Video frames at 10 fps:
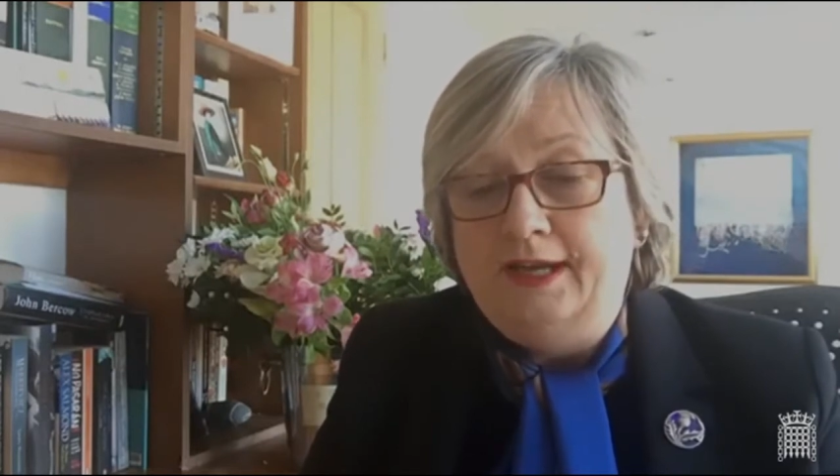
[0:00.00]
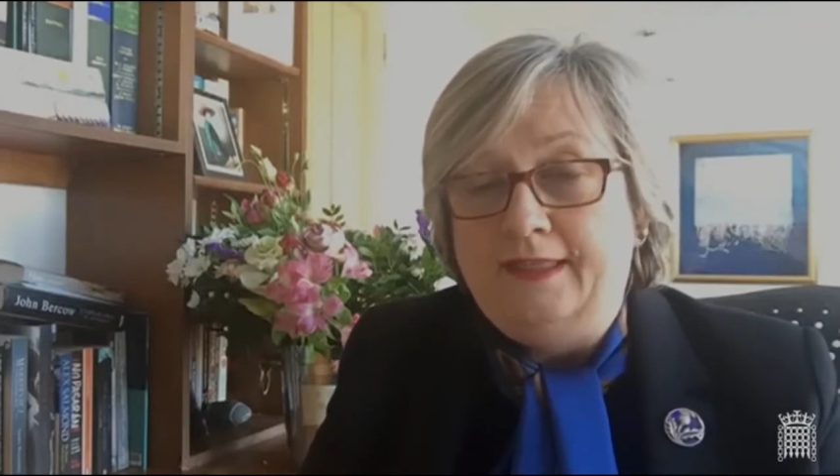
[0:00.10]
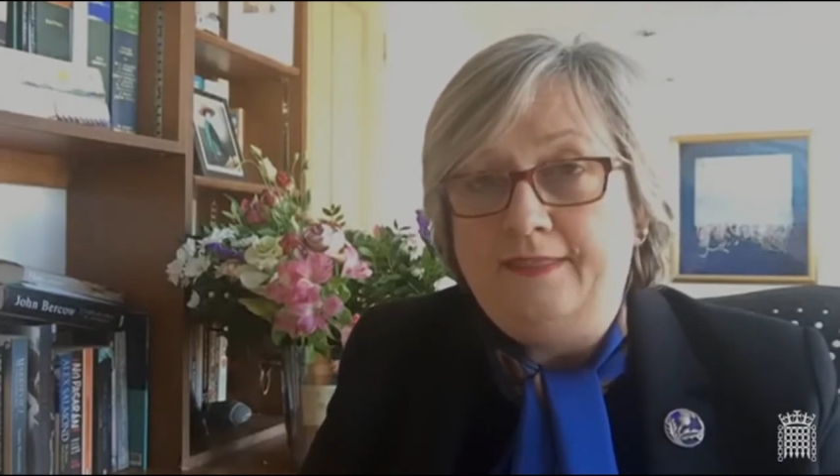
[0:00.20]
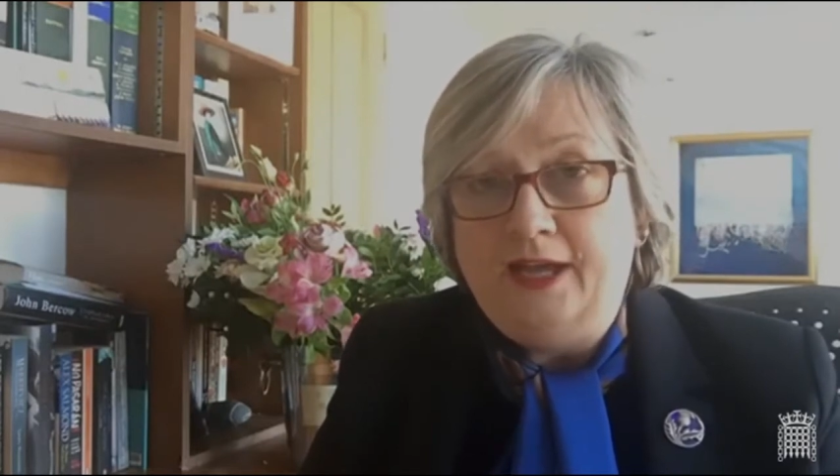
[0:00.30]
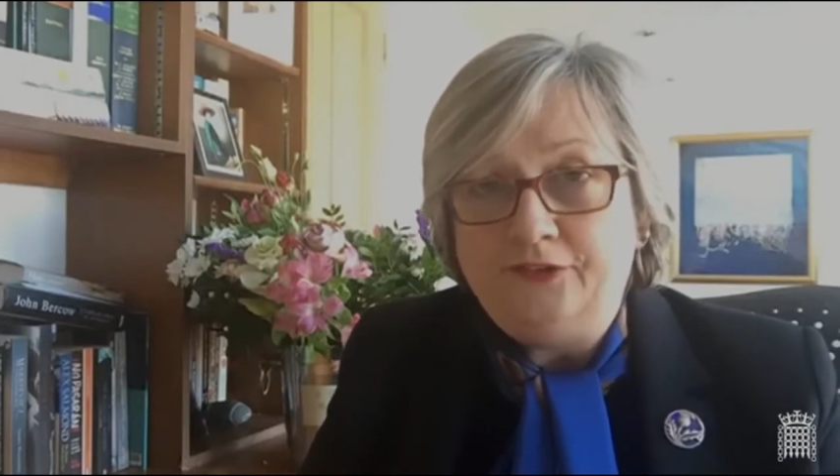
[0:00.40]

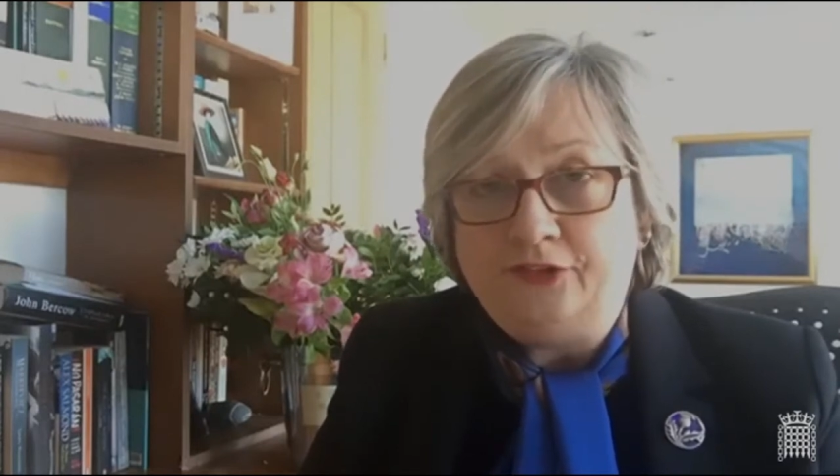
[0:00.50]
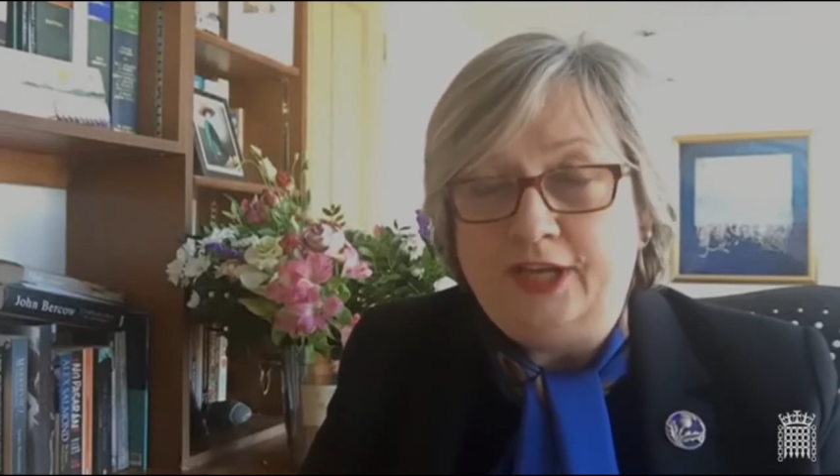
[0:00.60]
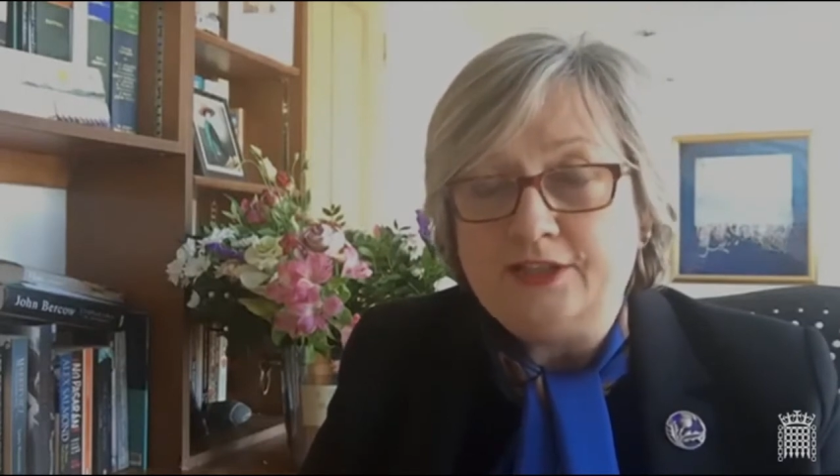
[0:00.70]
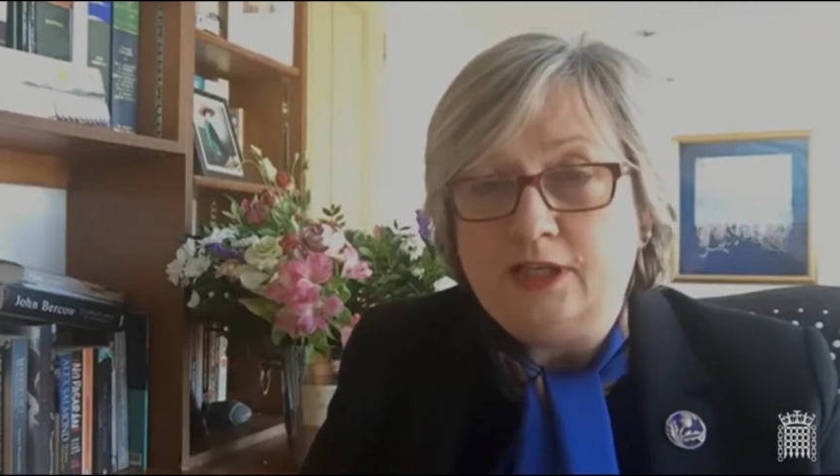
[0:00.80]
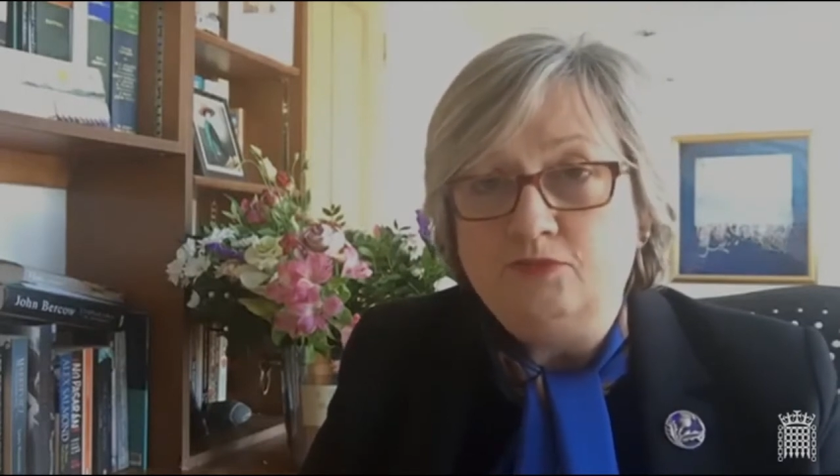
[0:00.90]
That said,
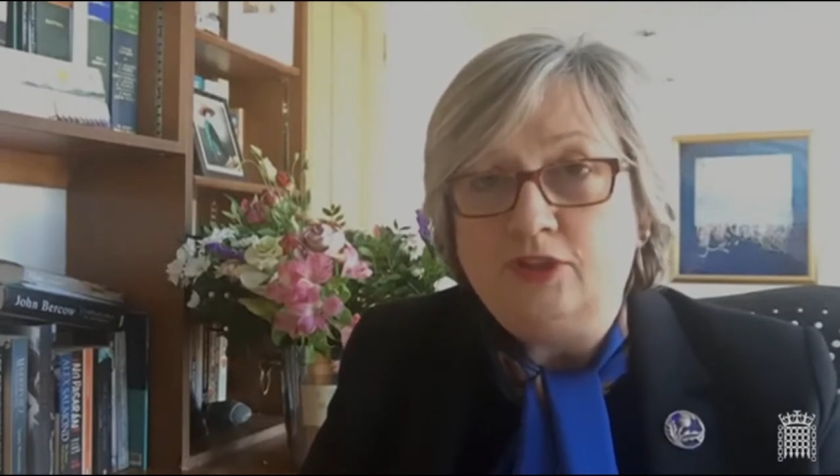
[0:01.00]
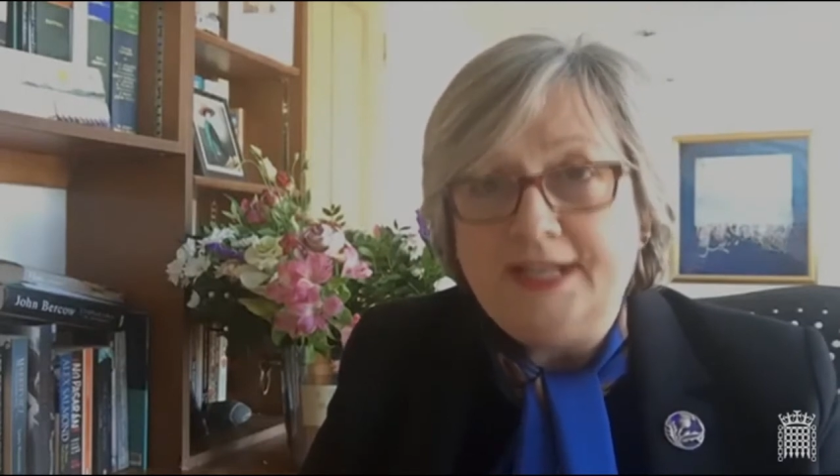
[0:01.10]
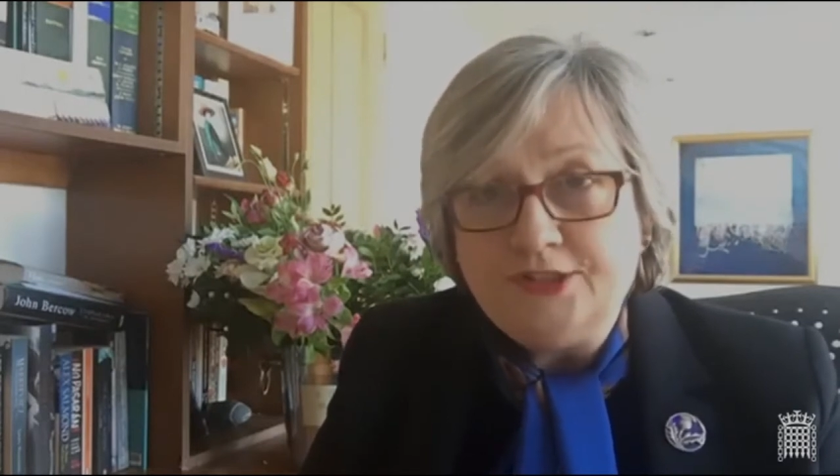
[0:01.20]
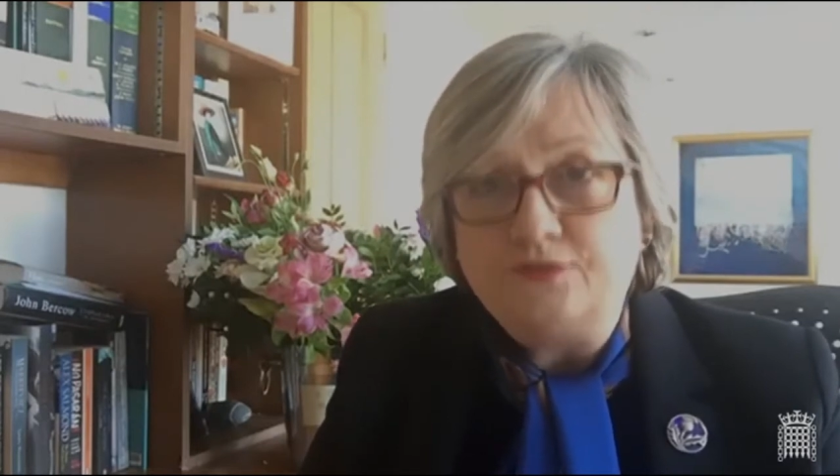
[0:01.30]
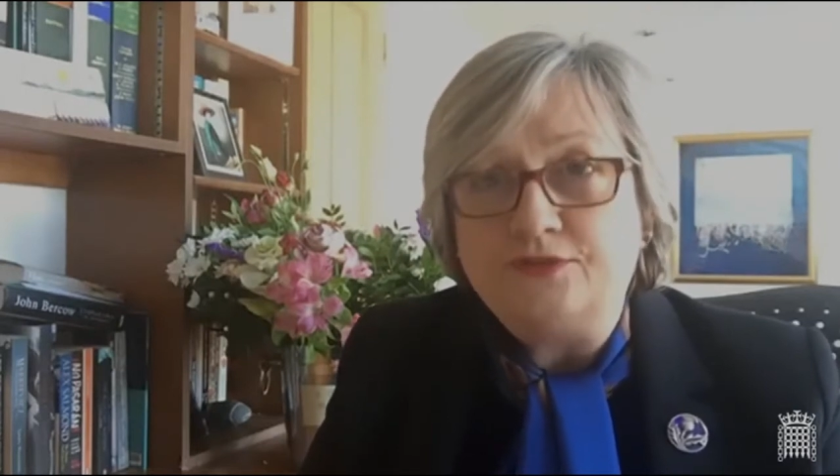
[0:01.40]
I'm
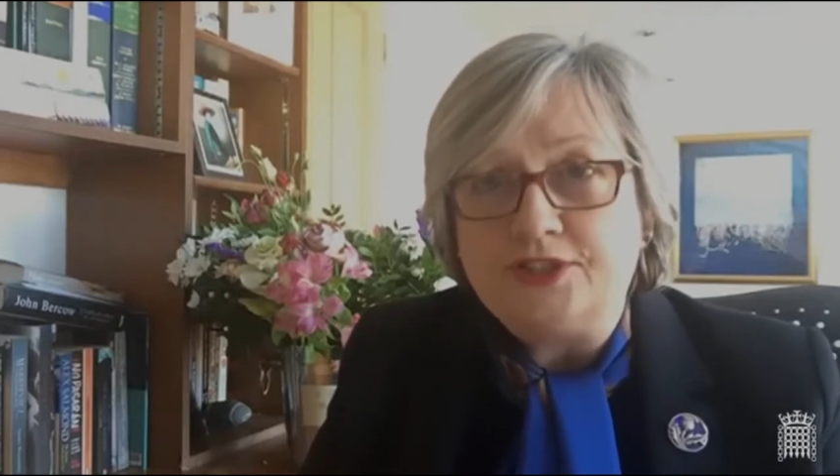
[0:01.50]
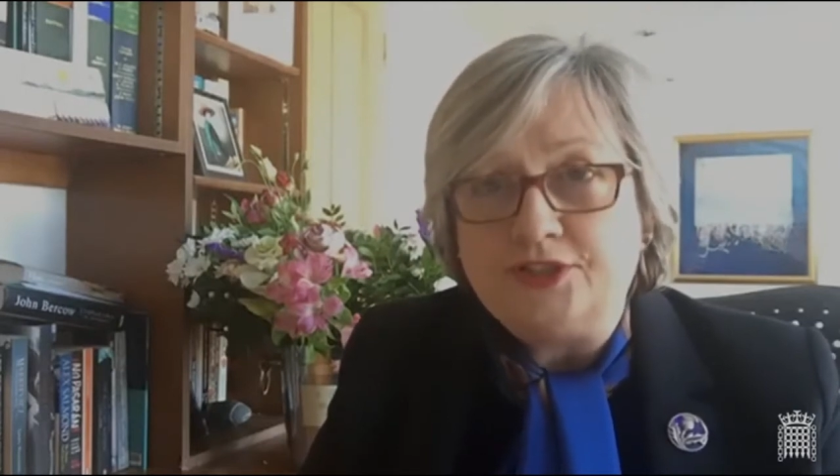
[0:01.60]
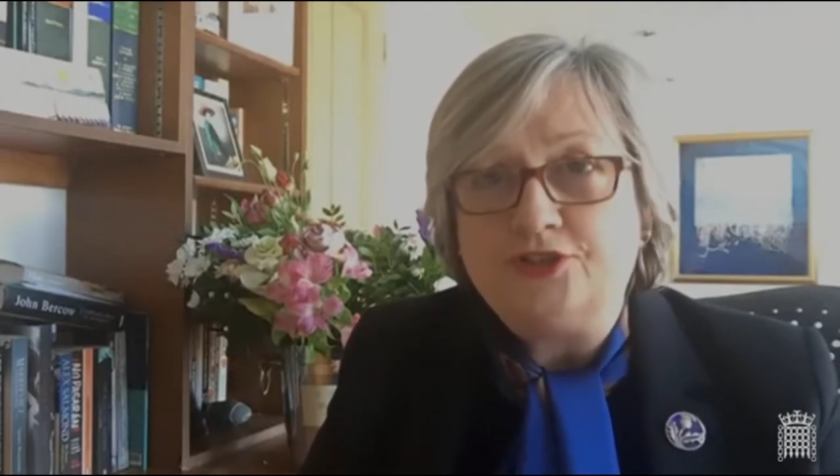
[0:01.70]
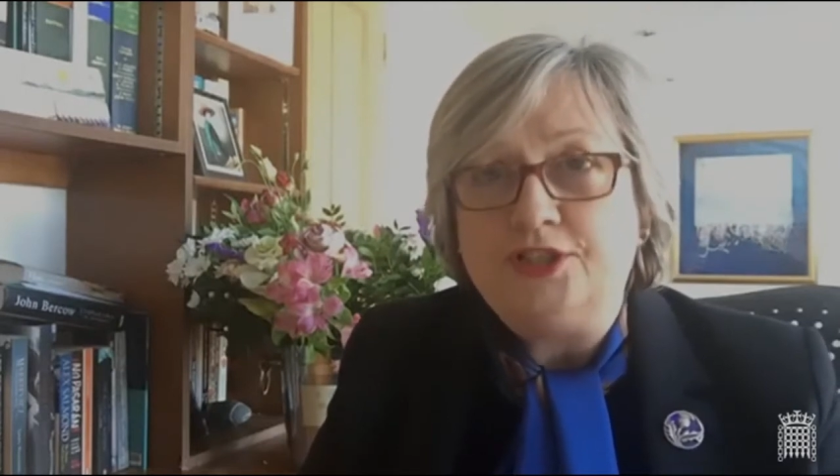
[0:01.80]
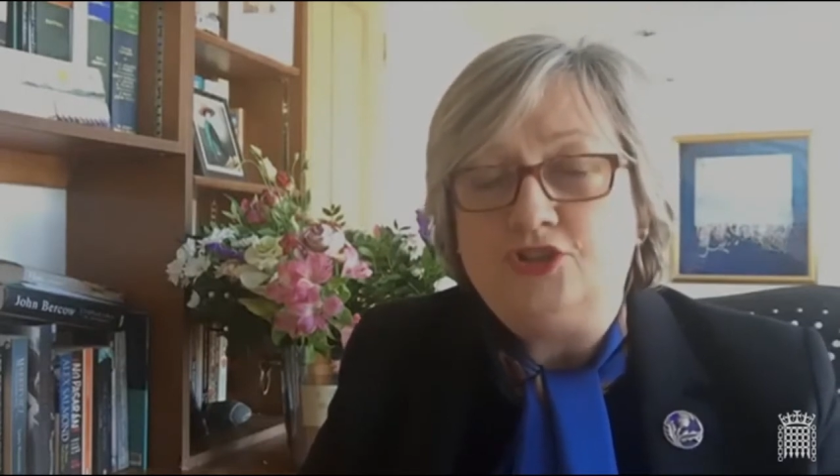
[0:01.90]
delighted for the
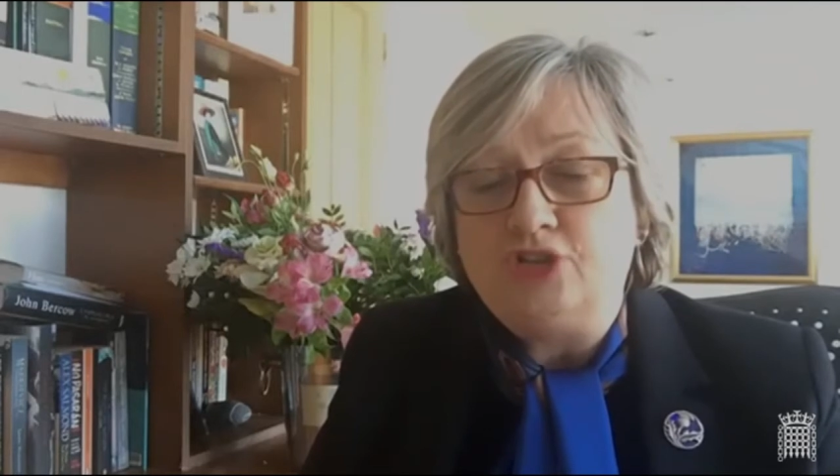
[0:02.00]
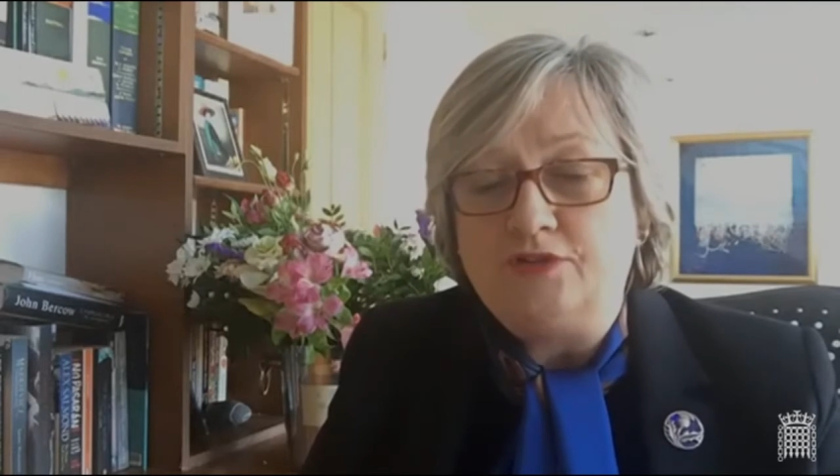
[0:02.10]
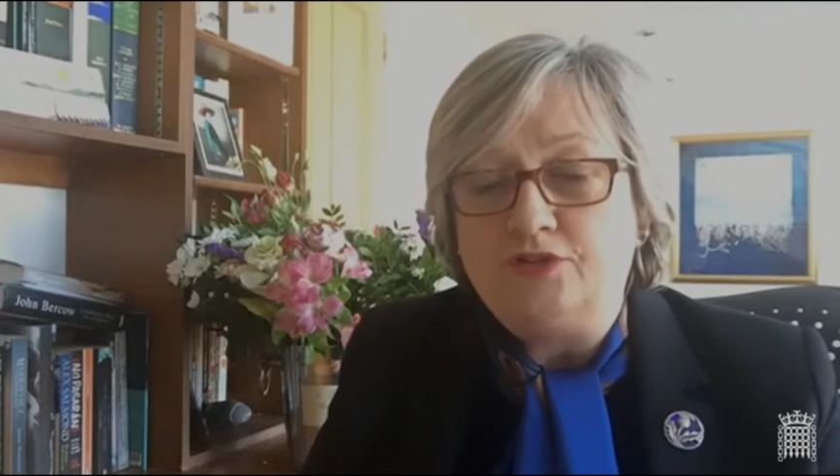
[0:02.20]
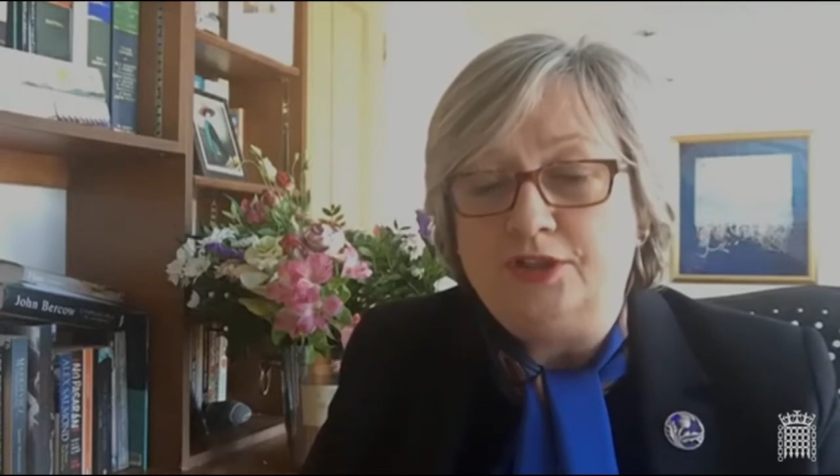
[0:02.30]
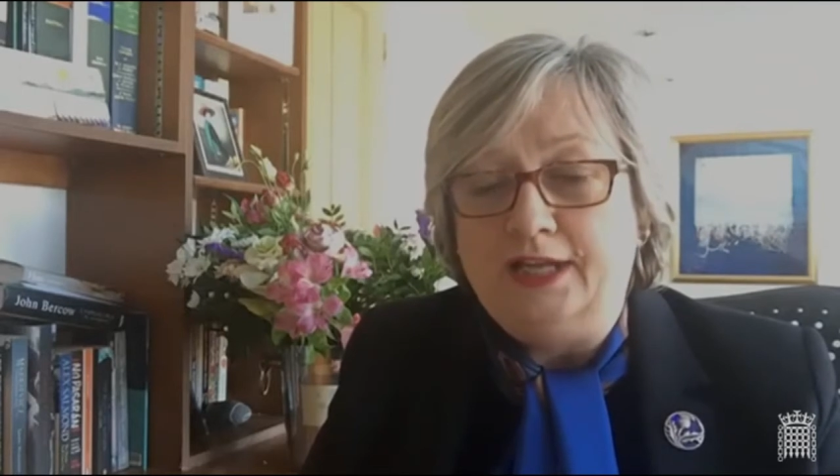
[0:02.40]
Attorney-General